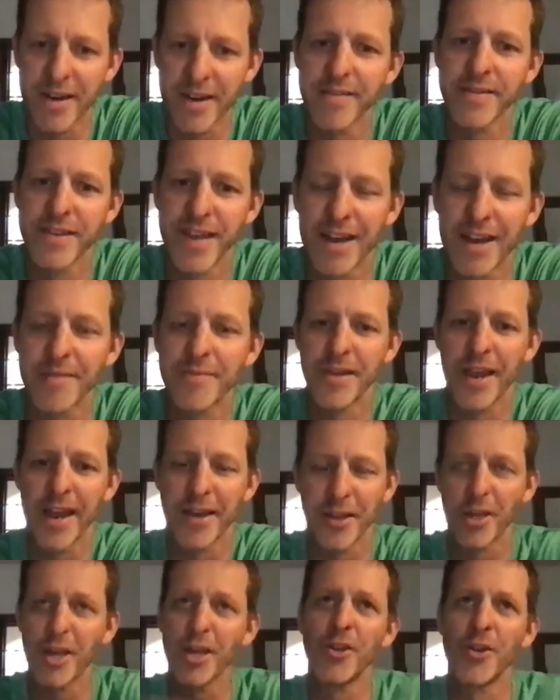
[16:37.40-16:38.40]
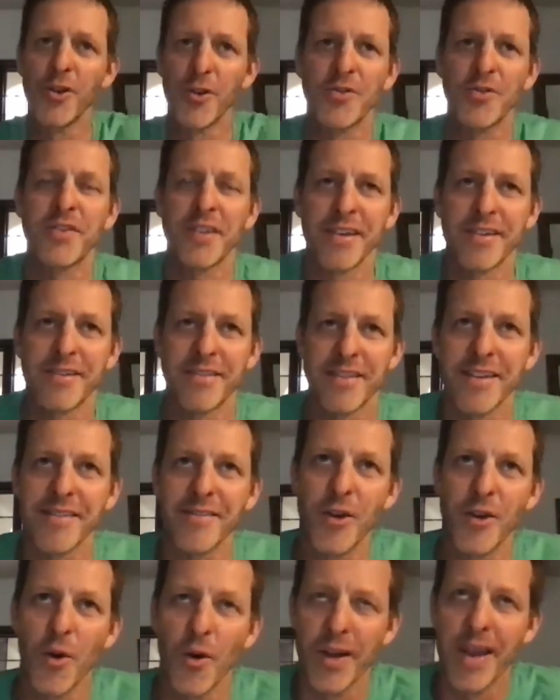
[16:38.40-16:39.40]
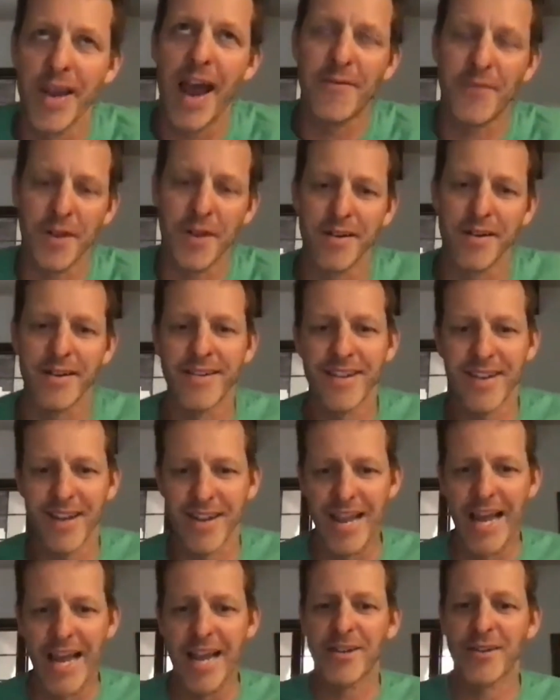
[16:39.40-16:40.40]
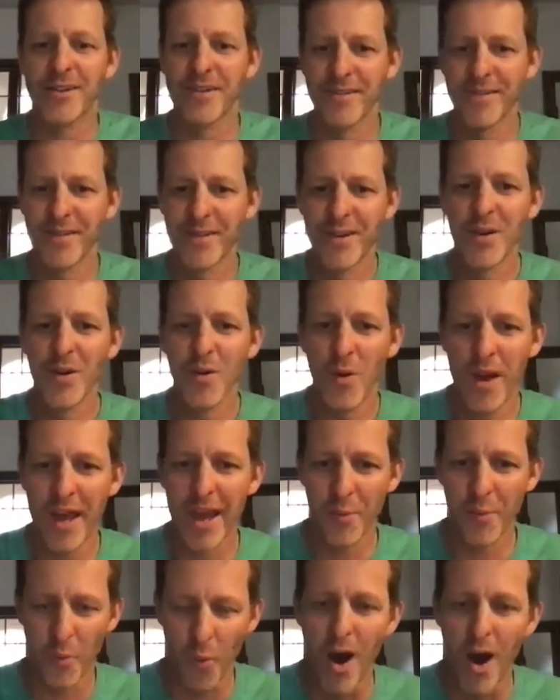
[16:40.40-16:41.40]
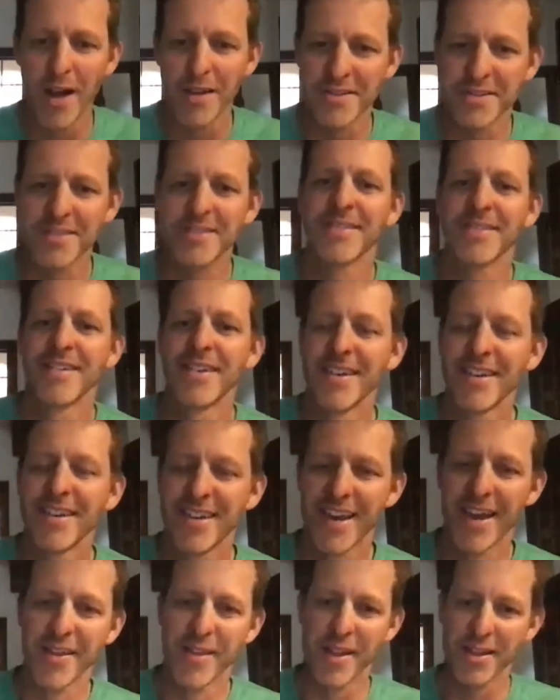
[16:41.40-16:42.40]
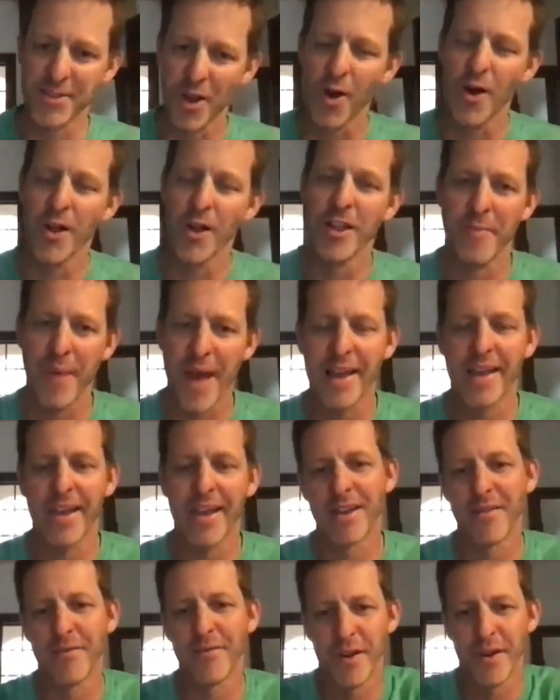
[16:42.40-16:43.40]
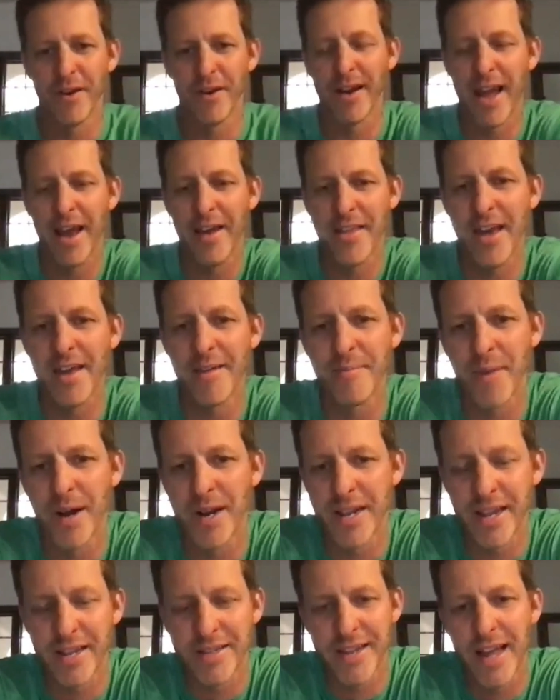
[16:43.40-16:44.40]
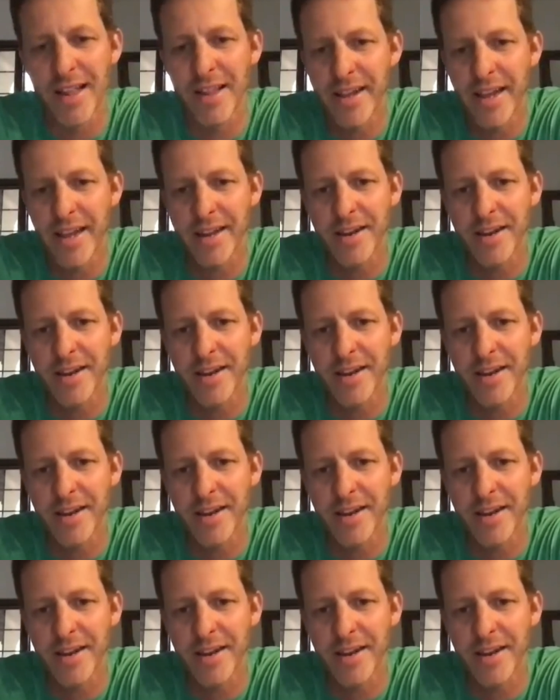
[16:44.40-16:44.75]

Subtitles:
Yeah. Yeah. The good news is that you only have to collect once, right, and then it's all in the back end to figure out how that money gets allocated.